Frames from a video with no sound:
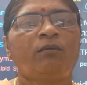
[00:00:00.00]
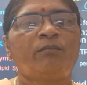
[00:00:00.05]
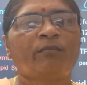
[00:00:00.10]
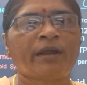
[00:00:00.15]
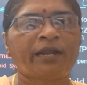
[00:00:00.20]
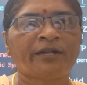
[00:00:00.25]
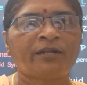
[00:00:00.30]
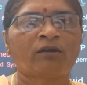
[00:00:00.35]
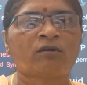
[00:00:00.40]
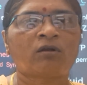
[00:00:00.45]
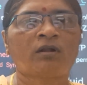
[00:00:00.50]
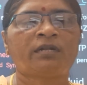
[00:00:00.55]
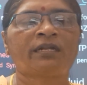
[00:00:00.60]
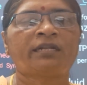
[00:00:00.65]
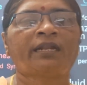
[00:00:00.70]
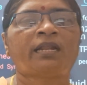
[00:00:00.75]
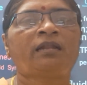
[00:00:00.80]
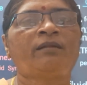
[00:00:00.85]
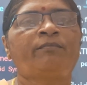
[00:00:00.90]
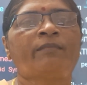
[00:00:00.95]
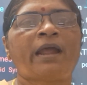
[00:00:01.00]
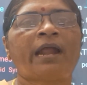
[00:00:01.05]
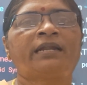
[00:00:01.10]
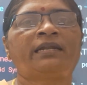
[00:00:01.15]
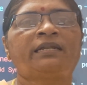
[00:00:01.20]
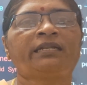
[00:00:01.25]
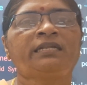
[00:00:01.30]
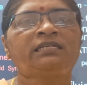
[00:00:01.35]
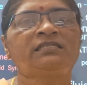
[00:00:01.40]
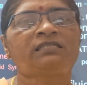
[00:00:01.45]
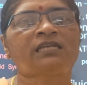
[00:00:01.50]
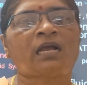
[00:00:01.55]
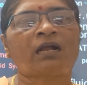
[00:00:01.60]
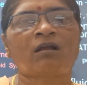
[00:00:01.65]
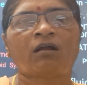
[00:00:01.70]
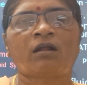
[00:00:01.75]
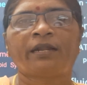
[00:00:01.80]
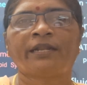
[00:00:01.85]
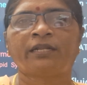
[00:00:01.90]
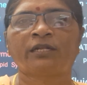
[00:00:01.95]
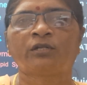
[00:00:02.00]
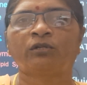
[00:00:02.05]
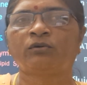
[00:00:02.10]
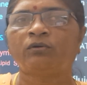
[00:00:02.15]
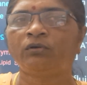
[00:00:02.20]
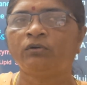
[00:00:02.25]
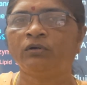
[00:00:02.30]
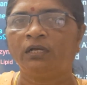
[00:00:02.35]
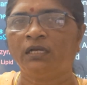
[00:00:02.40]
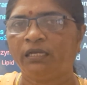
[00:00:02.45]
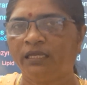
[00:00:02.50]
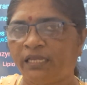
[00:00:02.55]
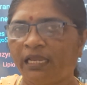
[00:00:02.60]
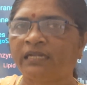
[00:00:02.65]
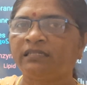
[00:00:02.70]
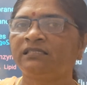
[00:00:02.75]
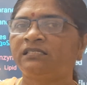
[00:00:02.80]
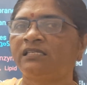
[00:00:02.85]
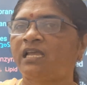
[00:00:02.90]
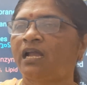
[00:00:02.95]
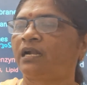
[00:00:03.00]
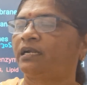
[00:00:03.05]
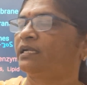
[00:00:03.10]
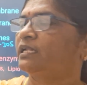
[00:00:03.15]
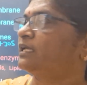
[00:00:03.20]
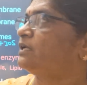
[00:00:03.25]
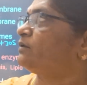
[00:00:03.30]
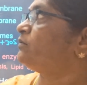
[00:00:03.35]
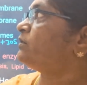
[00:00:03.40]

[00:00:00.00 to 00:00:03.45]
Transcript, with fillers: mitochondrial matrix according to NCERT.